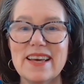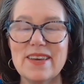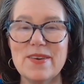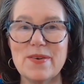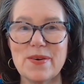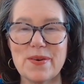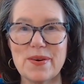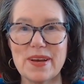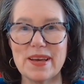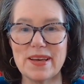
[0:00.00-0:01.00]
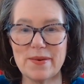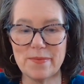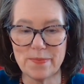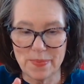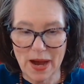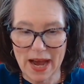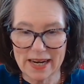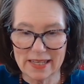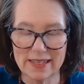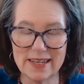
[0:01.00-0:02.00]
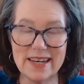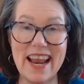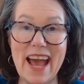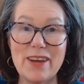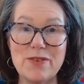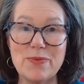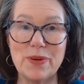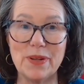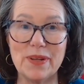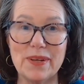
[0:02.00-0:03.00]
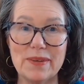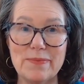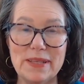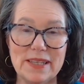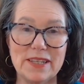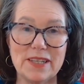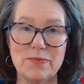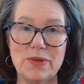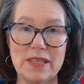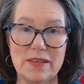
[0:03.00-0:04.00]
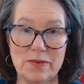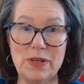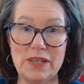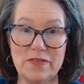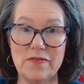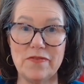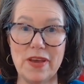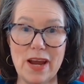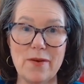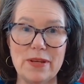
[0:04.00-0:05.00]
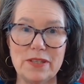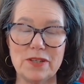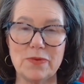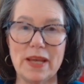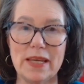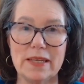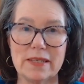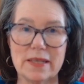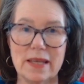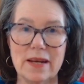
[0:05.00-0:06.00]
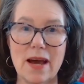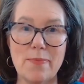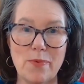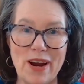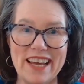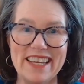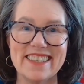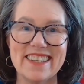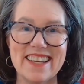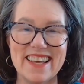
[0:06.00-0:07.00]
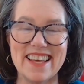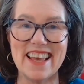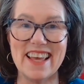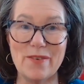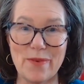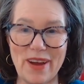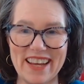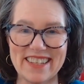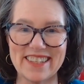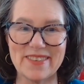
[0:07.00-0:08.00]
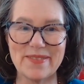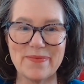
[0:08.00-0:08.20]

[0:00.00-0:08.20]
your body's natural position with it, which is very straight and upright and erect.